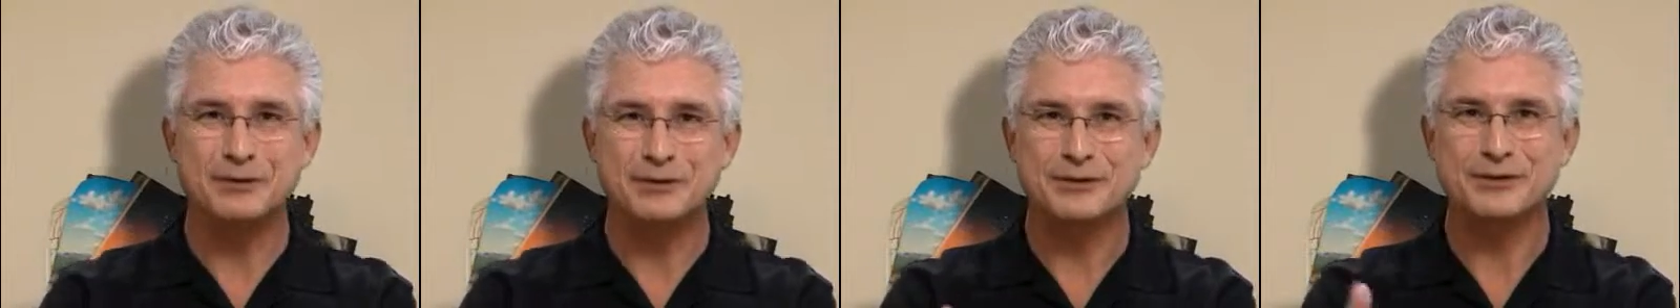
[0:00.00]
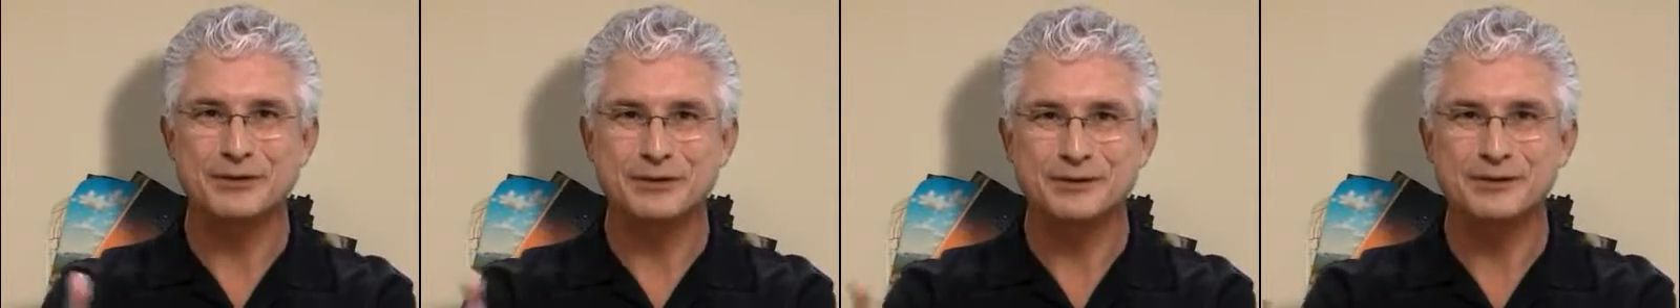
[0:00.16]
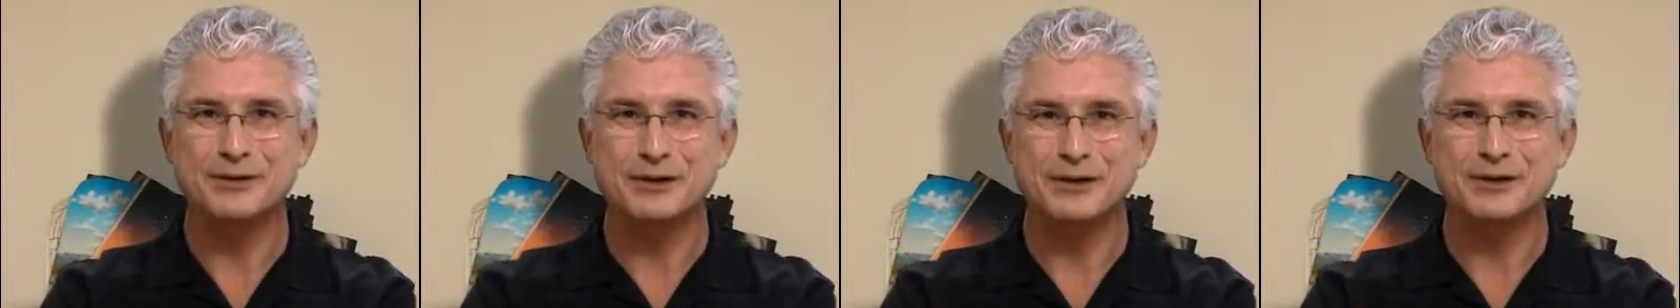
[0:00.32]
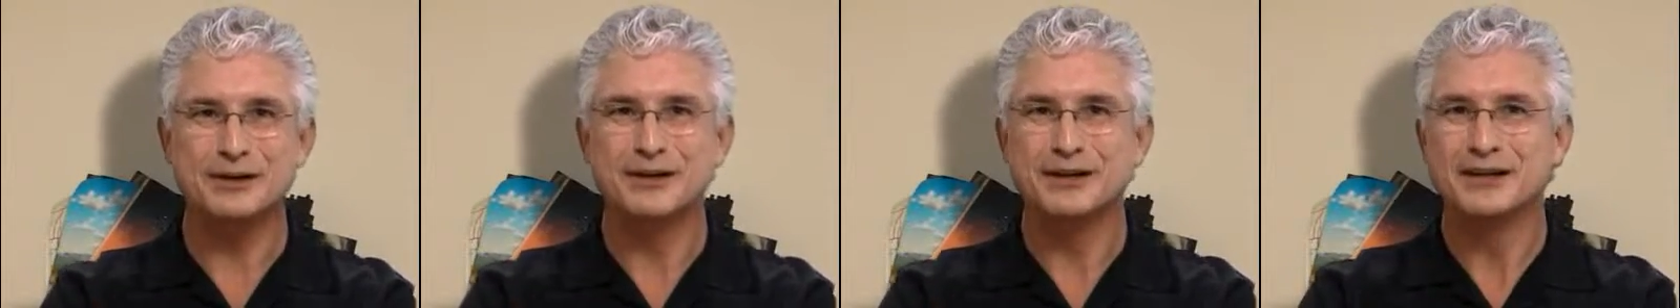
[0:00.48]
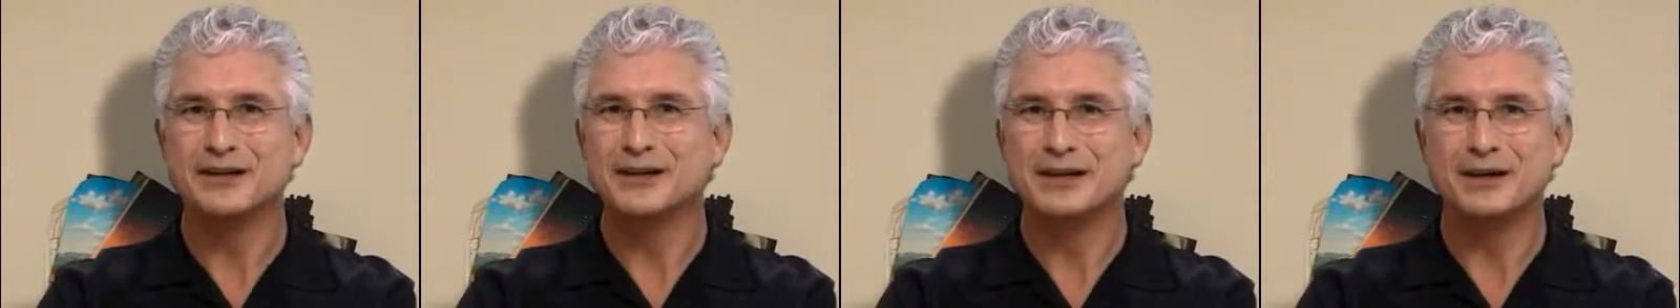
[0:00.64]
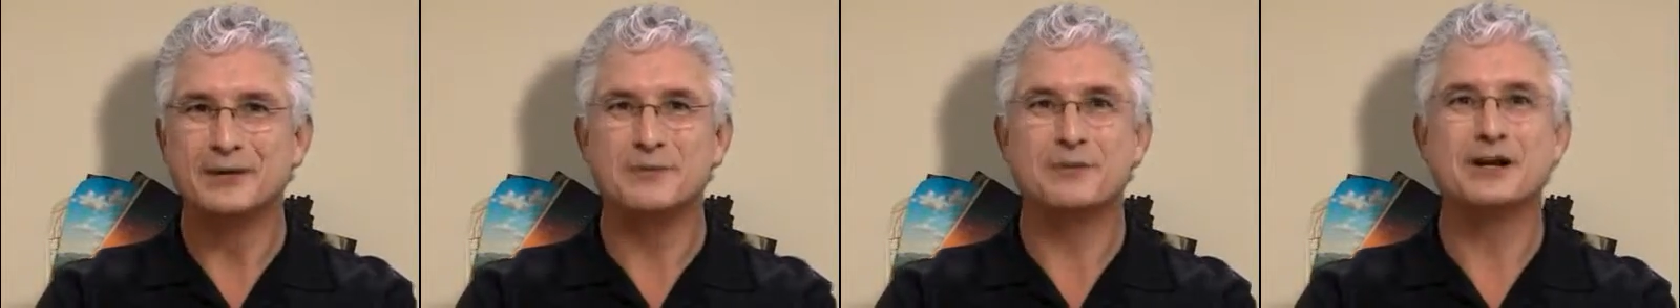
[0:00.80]
You can do it
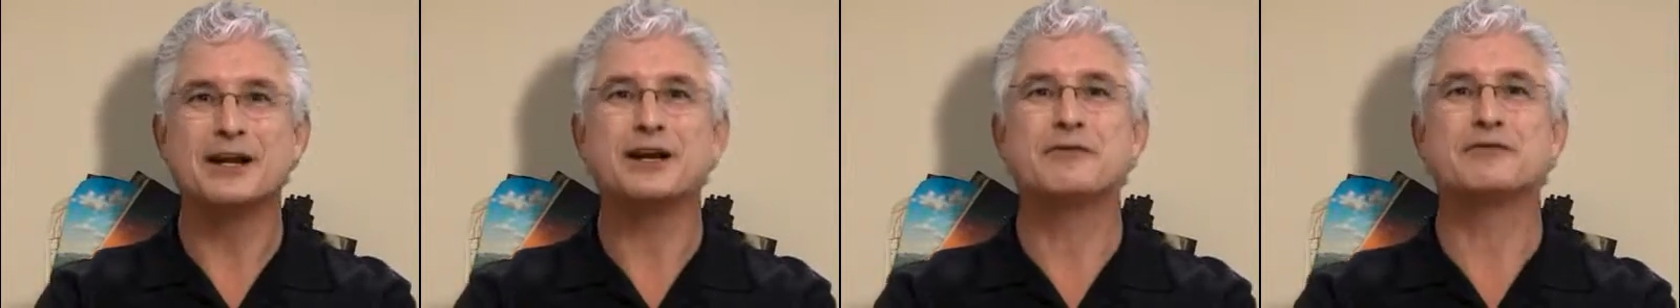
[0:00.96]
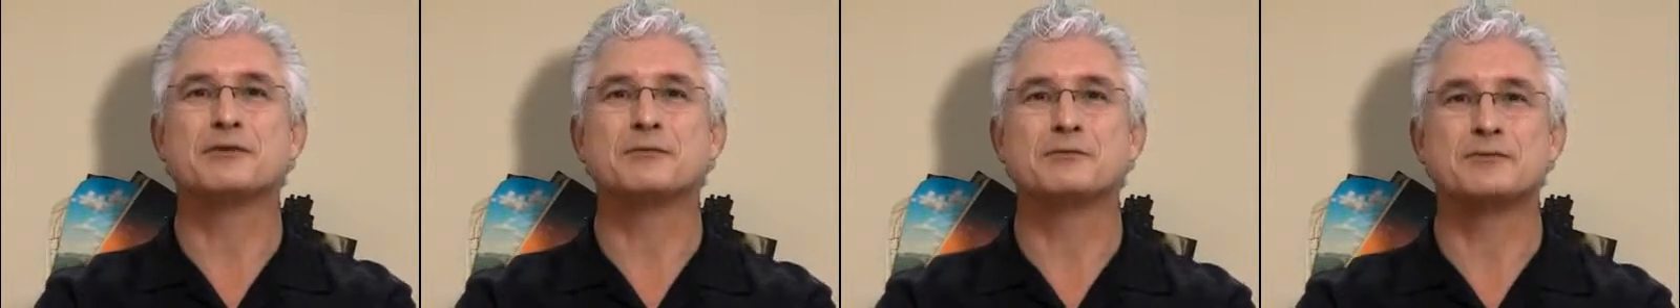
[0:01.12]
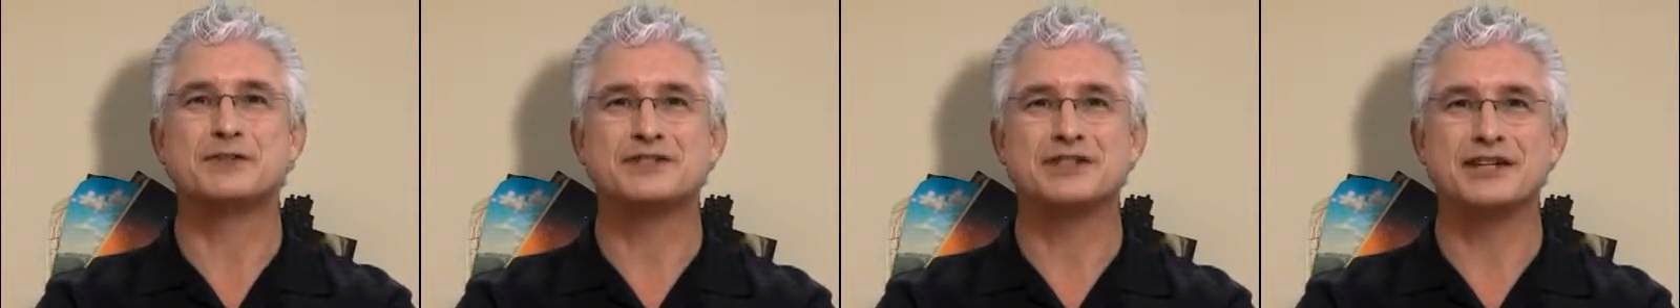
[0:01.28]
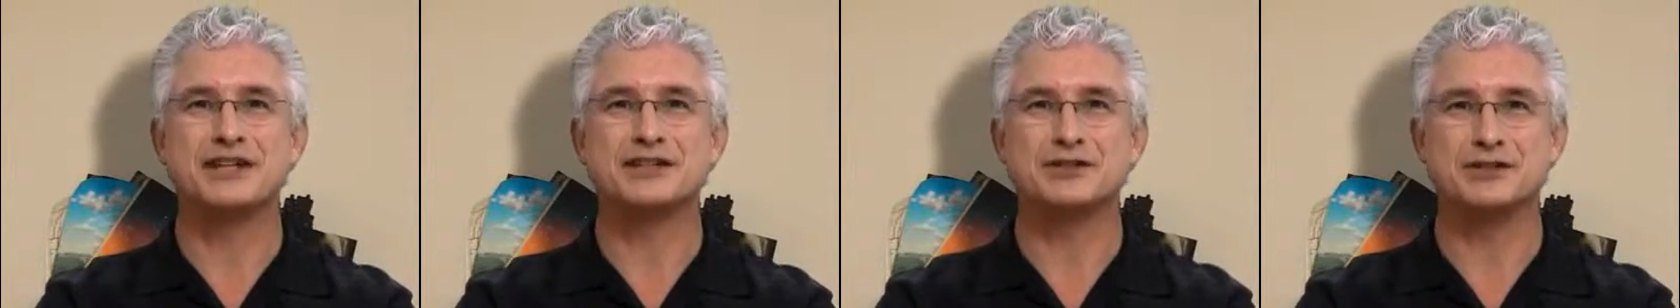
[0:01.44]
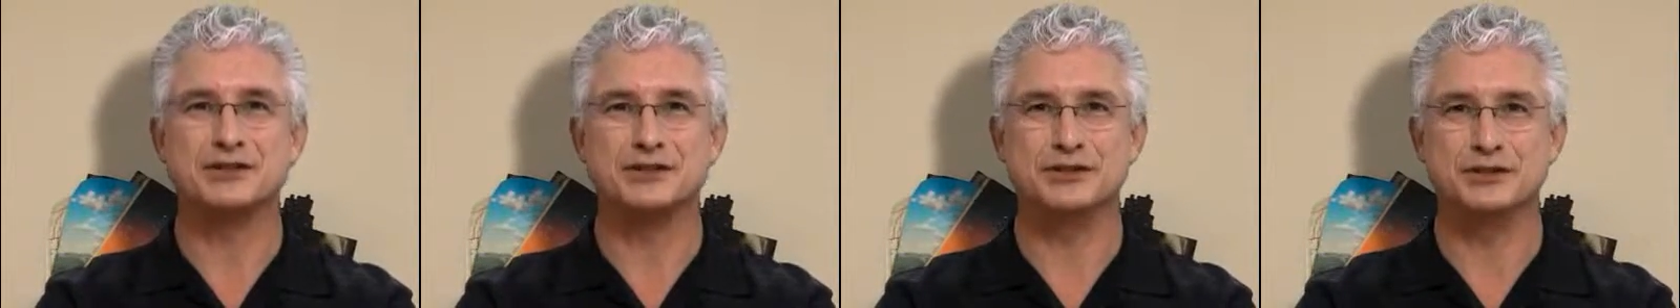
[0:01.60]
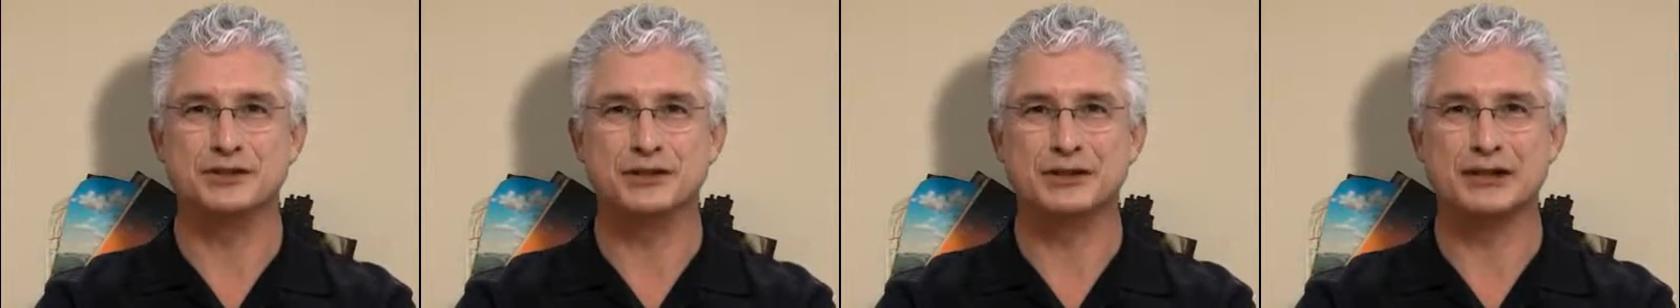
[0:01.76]
in whatever
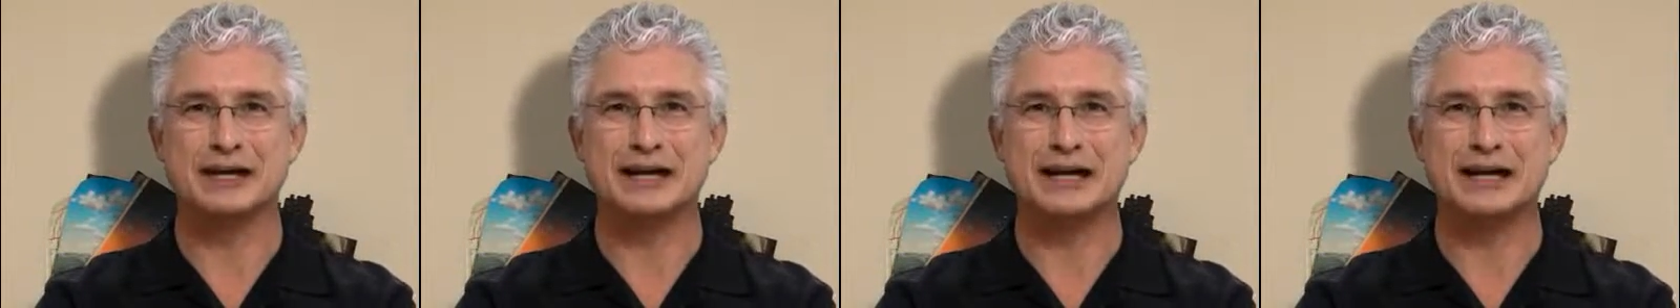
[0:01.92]
position you'd